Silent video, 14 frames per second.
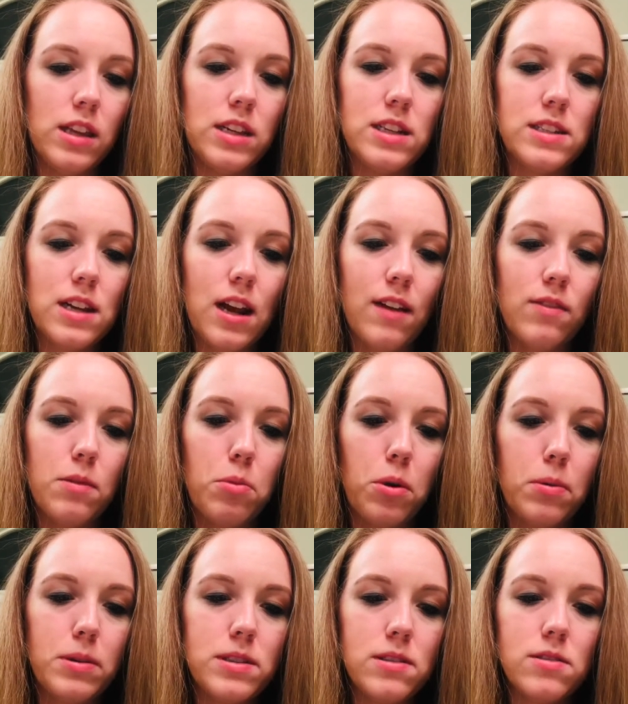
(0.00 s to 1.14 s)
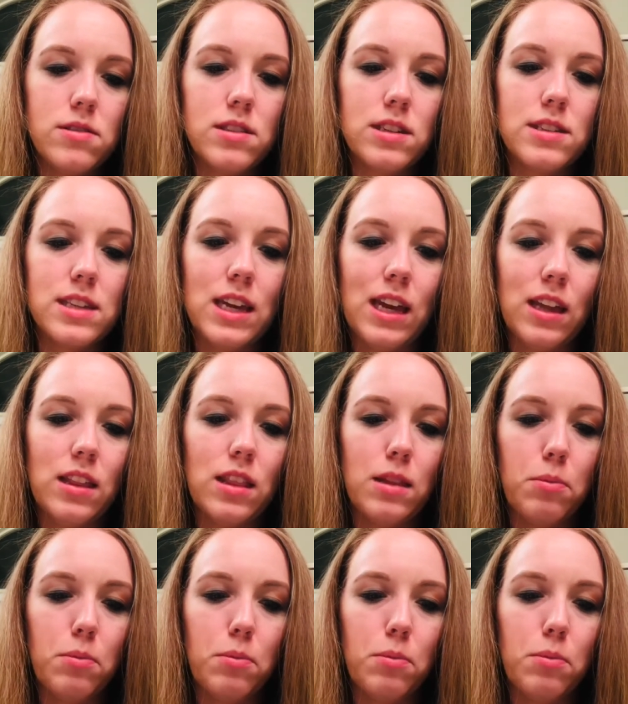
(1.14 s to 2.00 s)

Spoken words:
that doesn't have the boar bristles, because again,